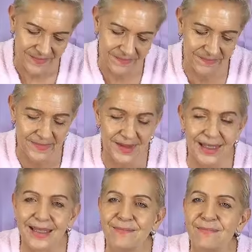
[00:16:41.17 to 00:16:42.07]

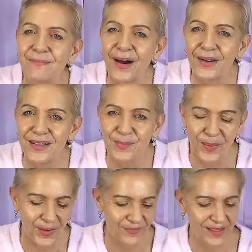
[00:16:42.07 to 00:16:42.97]
The most
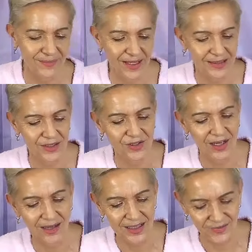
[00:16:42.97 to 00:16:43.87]
perfect message,
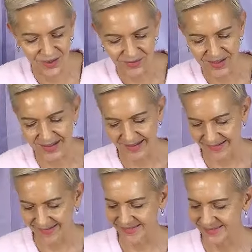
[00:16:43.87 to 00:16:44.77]
darlings, for your
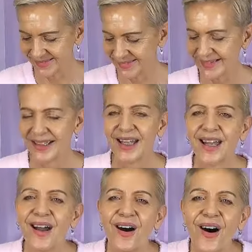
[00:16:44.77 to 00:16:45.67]
reading. All
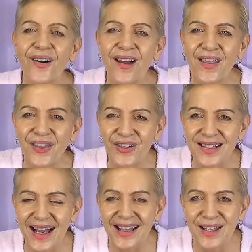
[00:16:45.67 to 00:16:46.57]
right, those
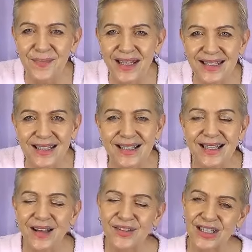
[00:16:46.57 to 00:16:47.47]
are your messages.
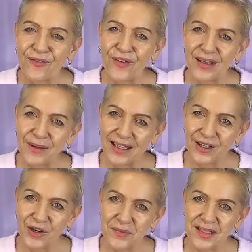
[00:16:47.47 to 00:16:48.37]
Love to hear your feedback,
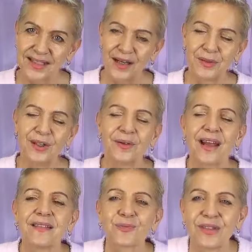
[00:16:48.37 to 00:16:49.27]
your comments down below on
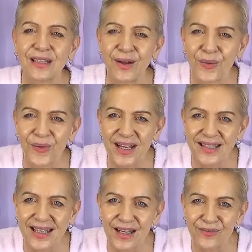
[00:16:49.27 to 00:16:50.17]
how this reading
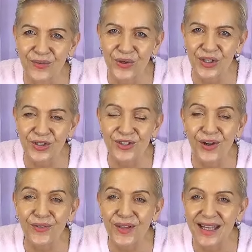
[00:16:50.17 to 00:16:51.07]
resonated for you.
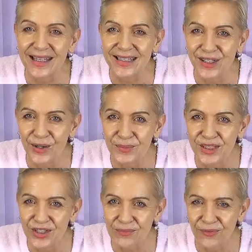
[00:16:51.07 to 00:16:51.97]
Don't forget to enter the
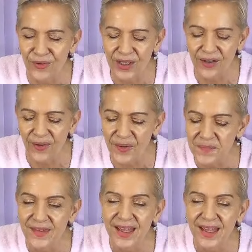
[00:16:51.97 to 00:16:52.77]
competition before you go.